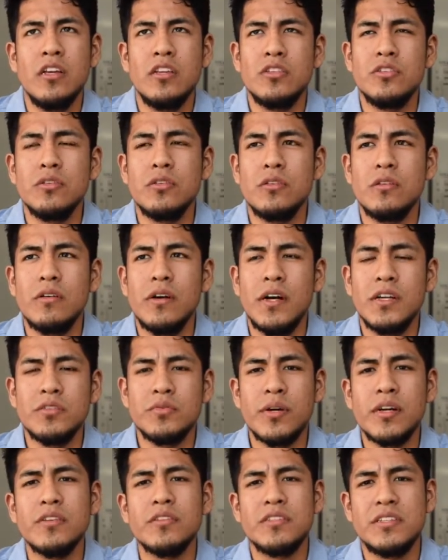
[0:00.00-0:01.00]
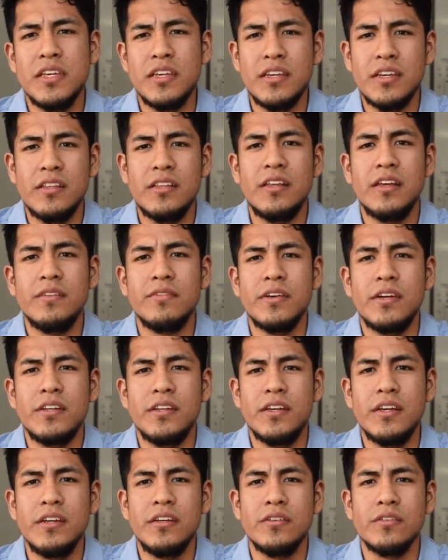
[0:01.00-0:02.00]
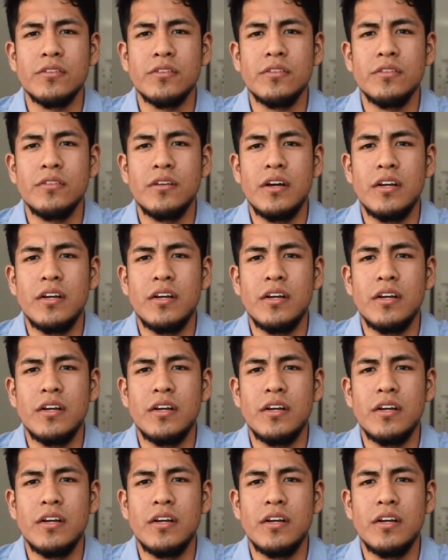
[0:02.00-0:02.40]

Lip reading: So I try to take it day by day, you know?